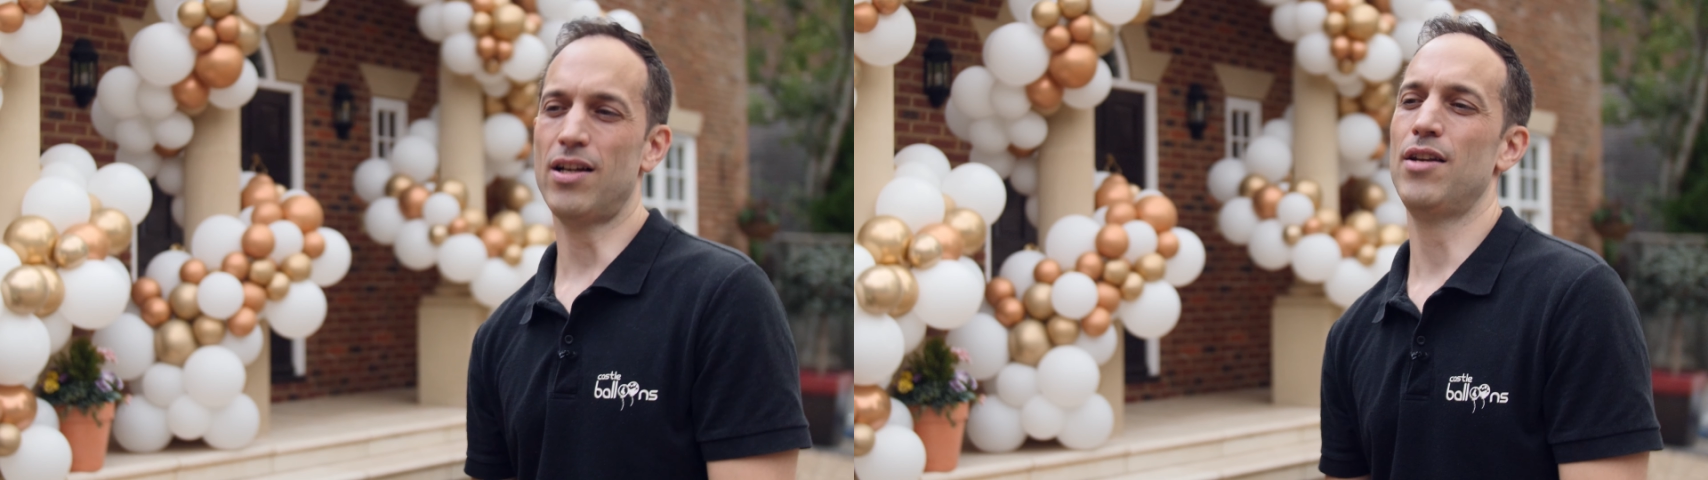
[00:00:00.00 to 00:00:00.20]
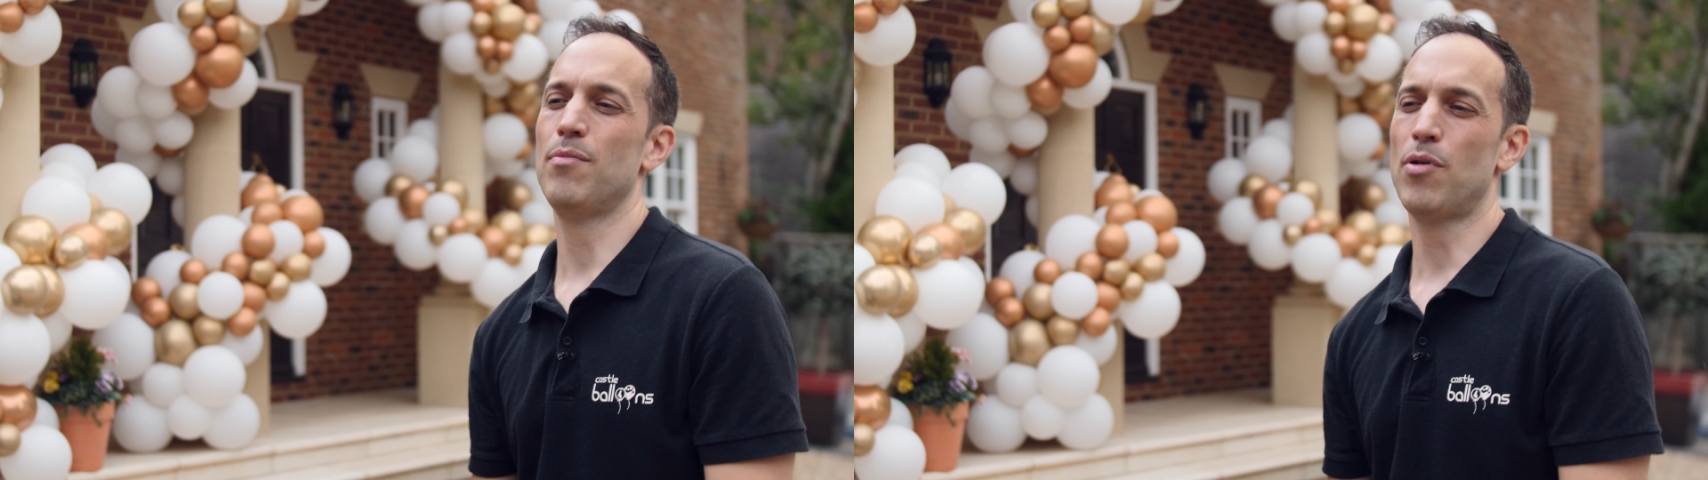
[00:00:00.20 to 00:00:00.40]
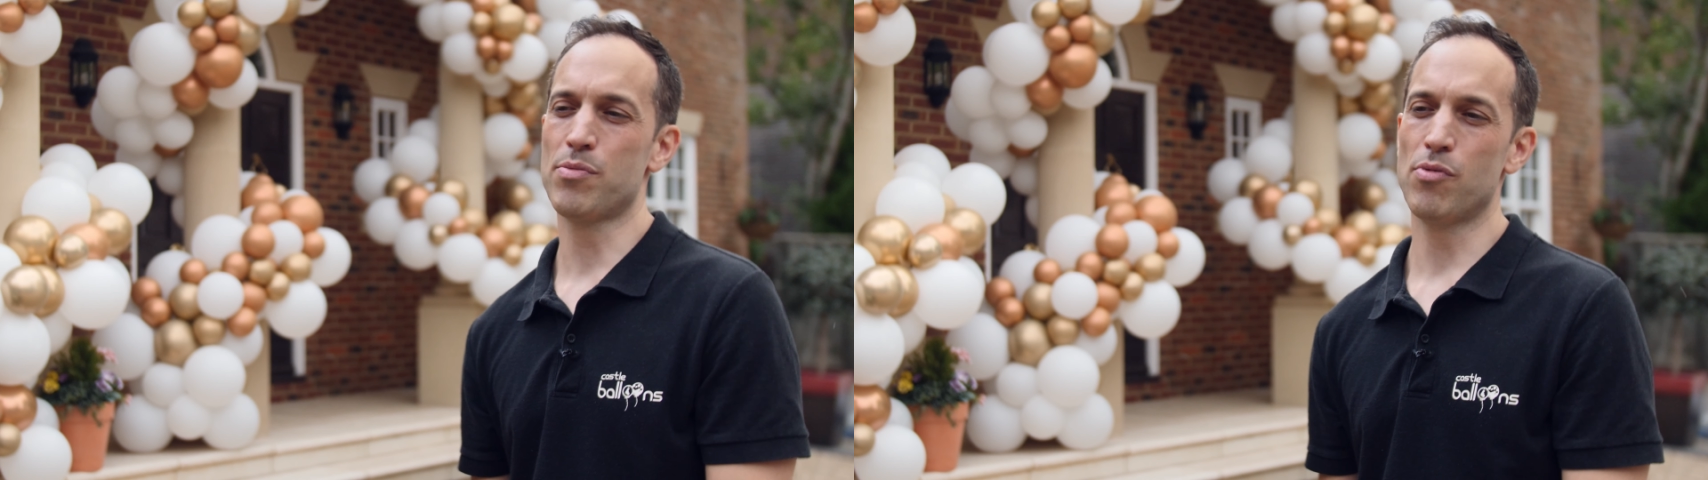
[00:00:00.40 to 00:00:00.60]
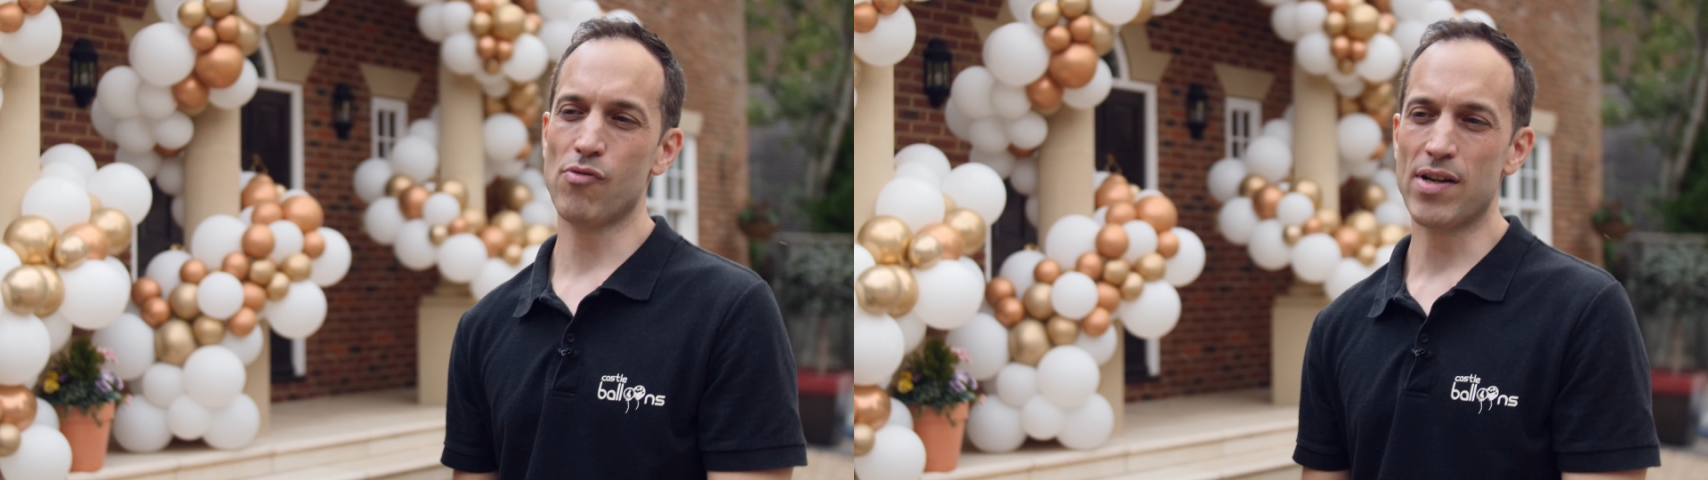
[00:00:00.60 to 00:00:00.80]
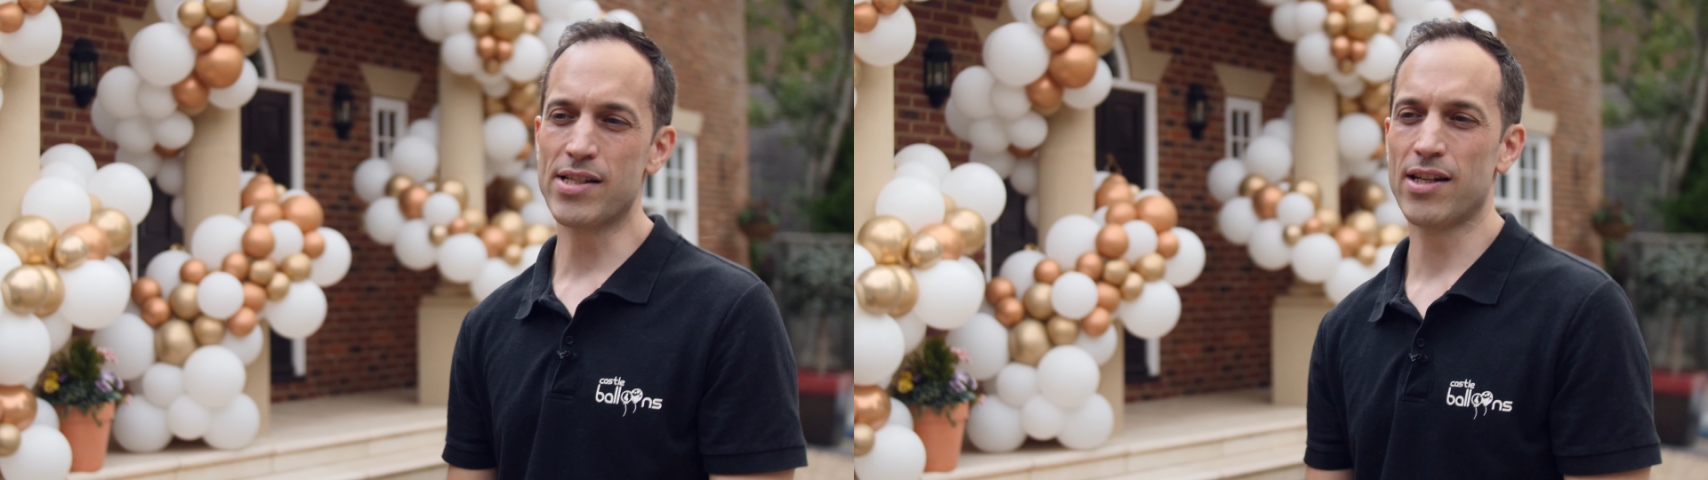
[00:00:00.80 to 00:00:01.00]
and possible
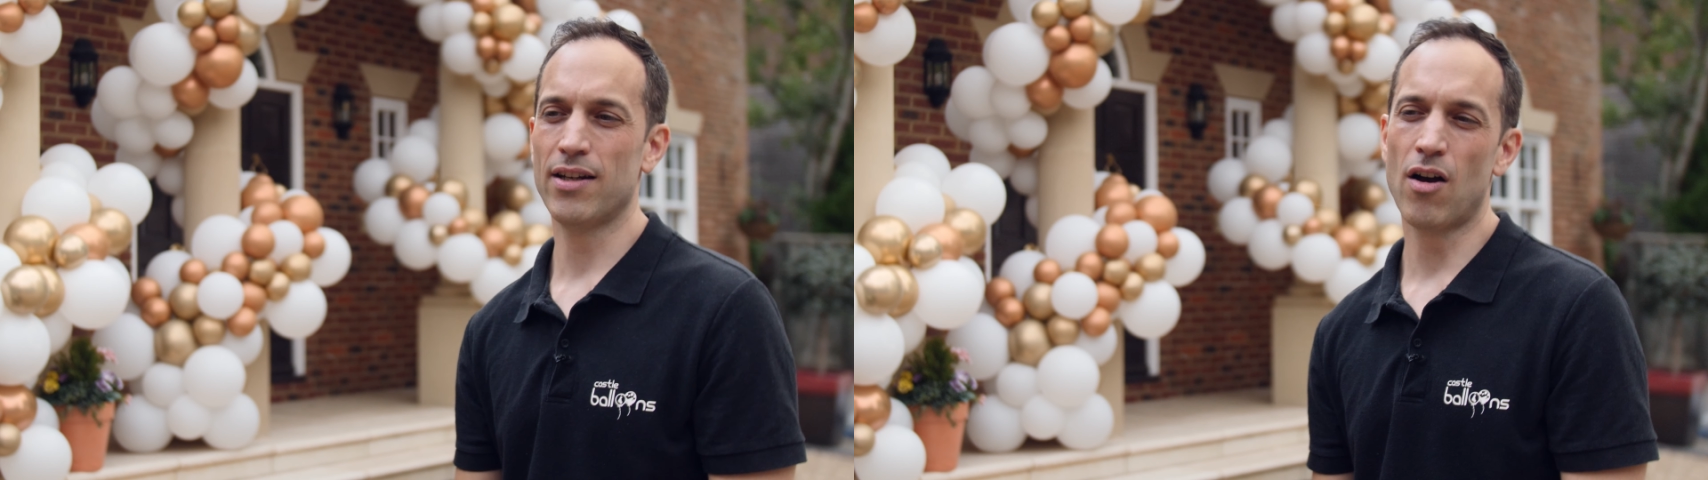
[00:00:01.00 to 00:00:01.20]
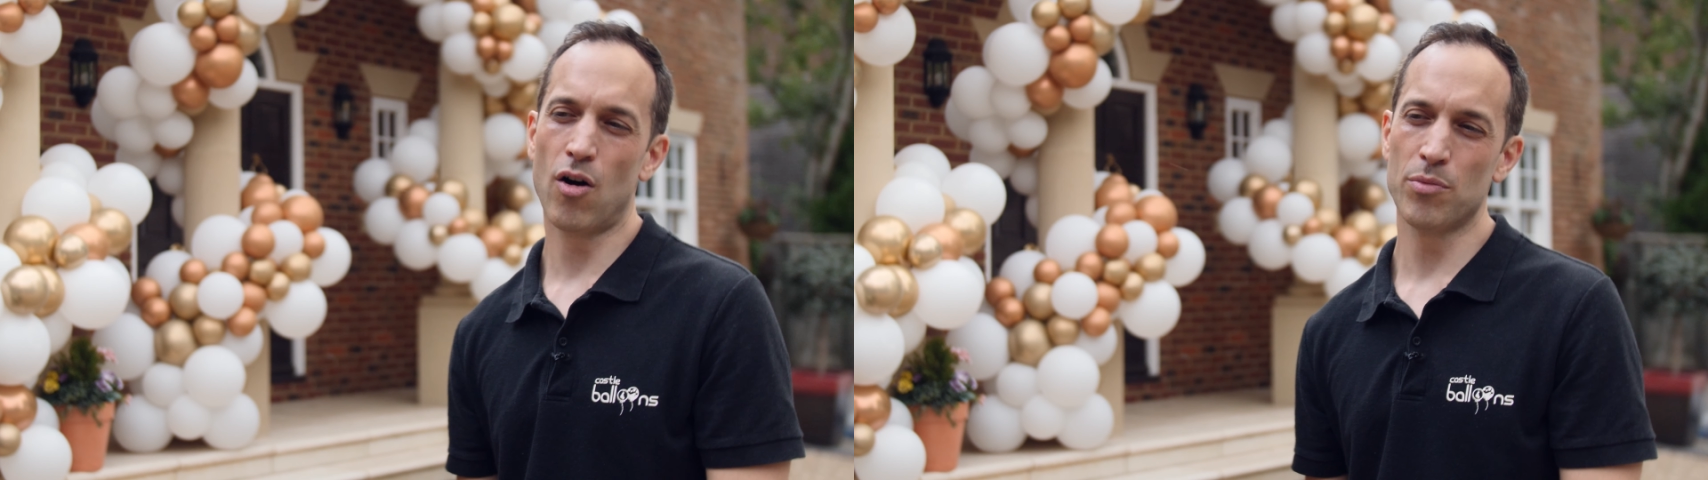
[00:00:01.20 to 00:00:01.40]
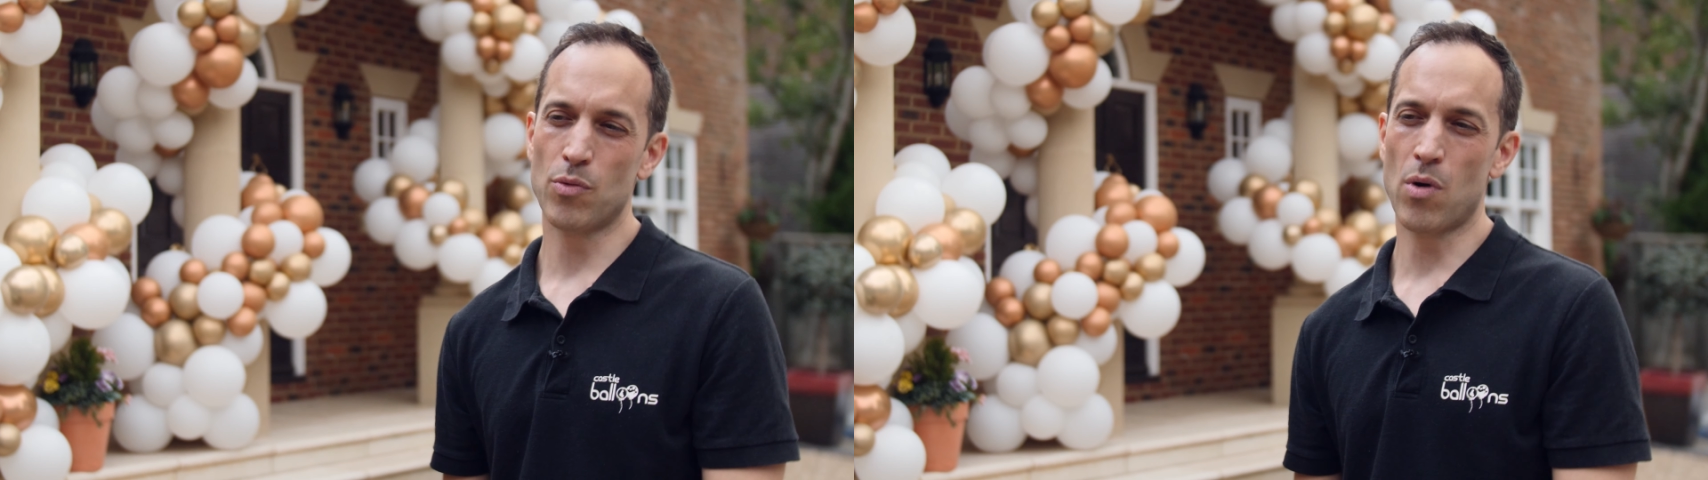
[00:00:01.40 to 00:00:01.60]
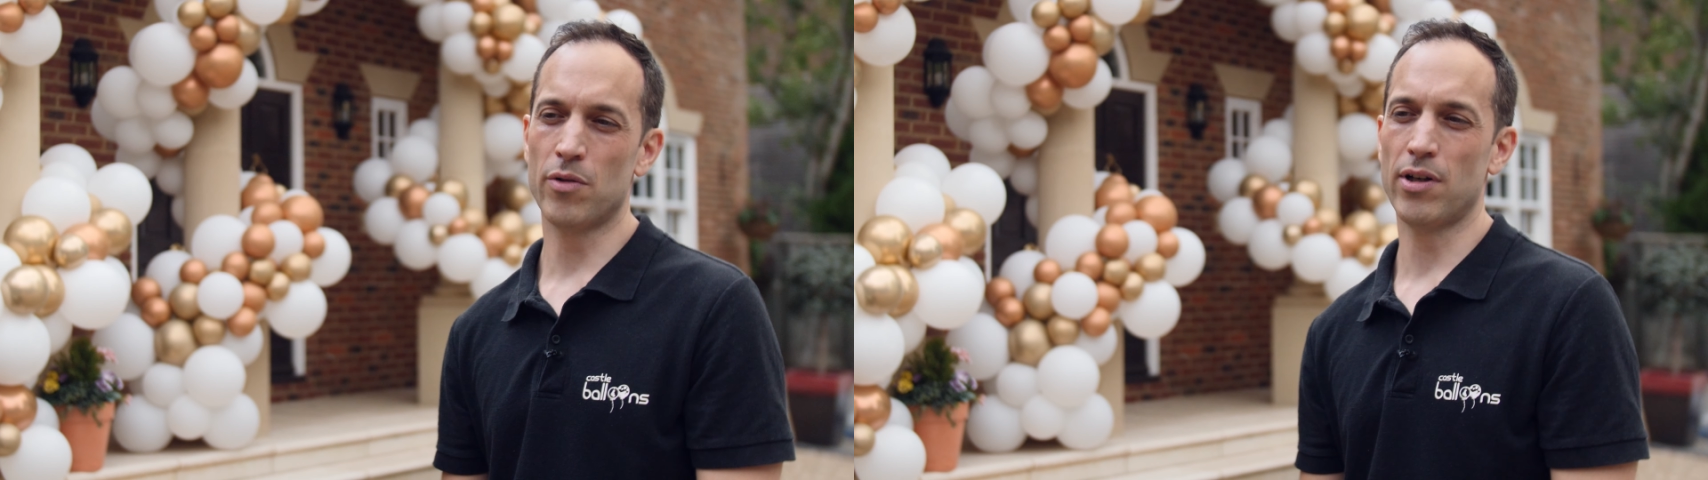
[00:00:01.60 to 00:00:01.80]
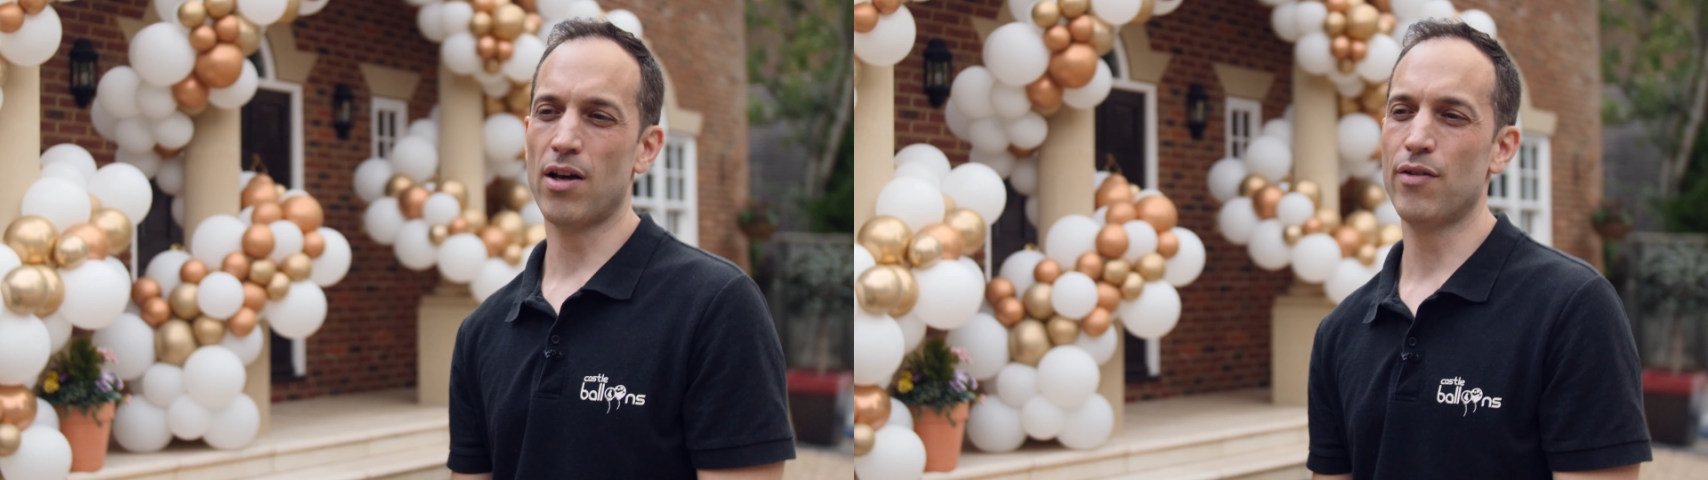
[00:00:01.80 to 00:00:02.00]
risk and harm to
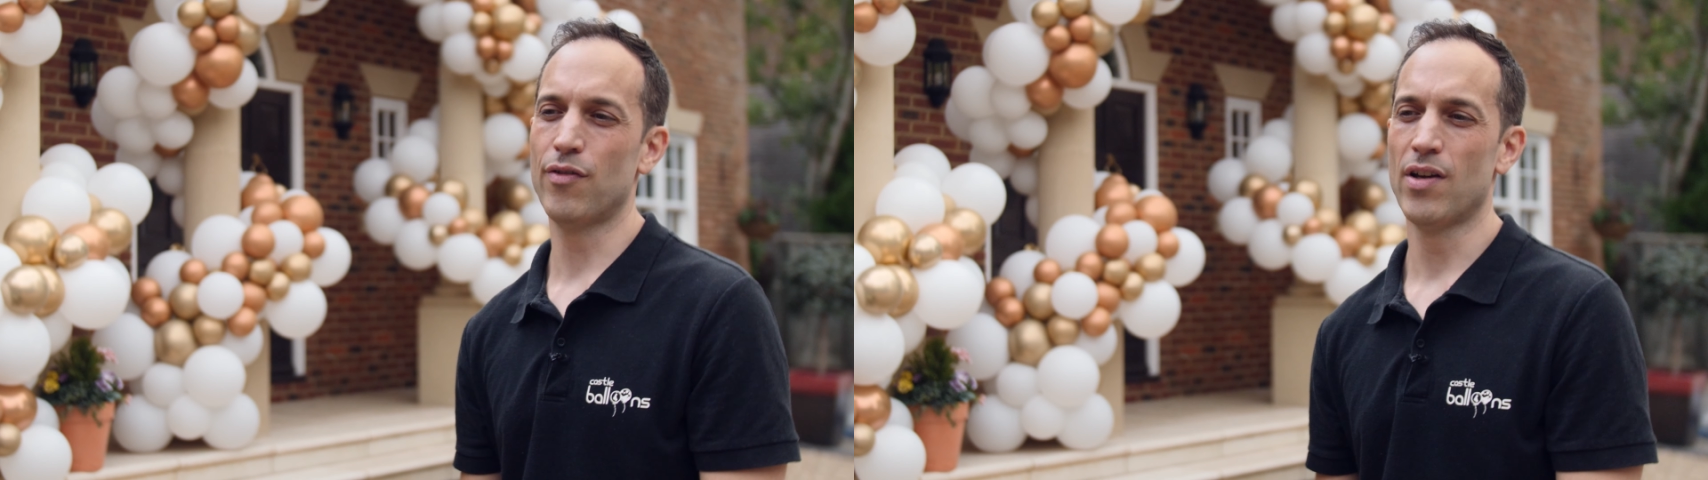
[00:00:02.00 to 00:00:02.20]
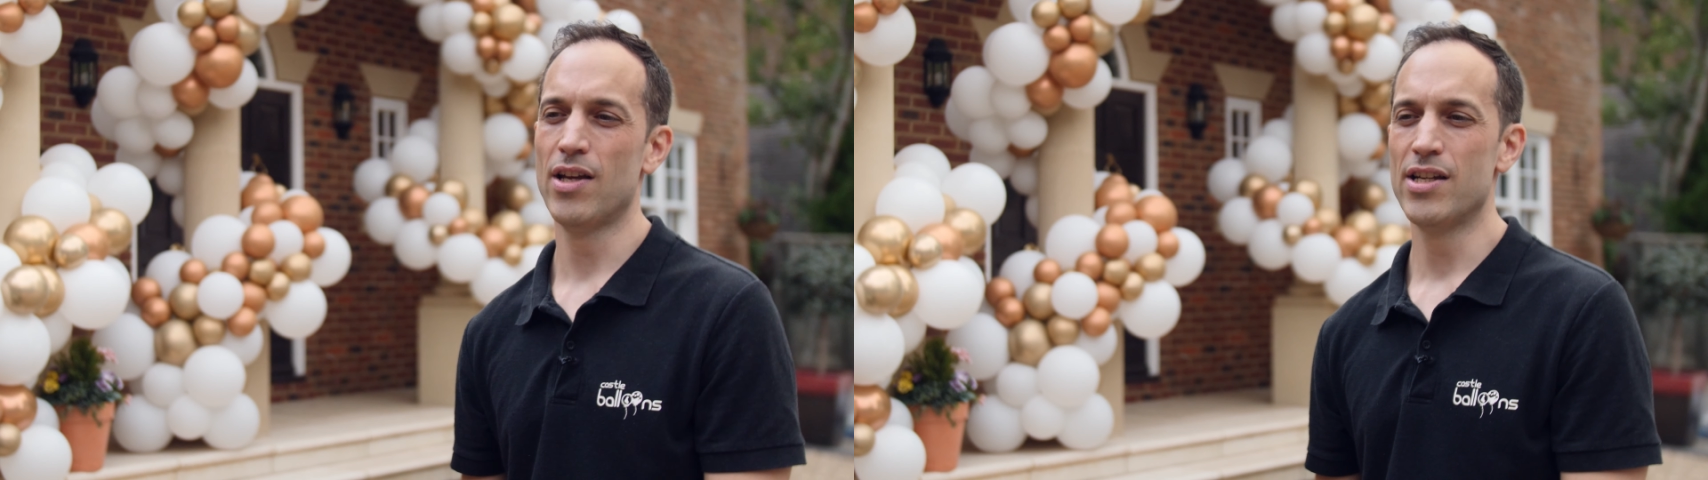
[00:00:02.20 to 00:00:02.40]
wildlife.